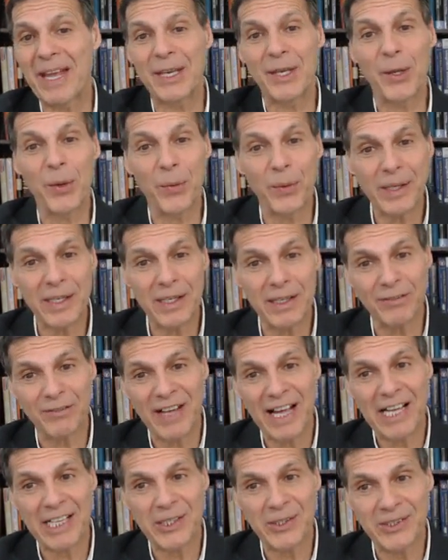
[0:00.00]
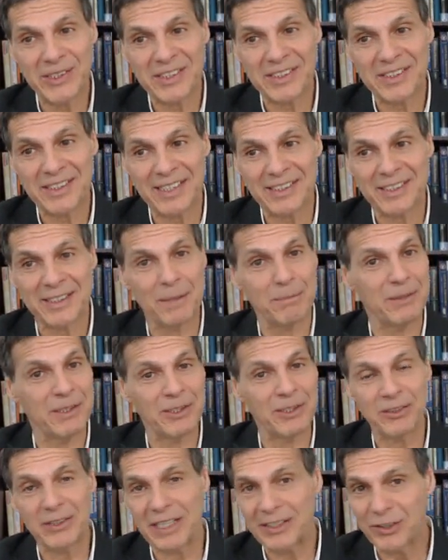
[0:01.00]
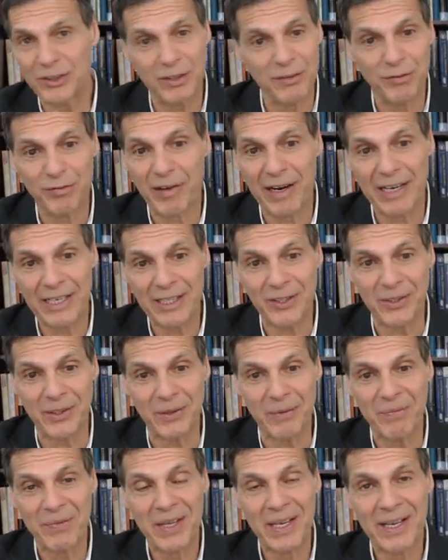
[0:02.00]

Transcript: Knowing your values is not something that should frighten you.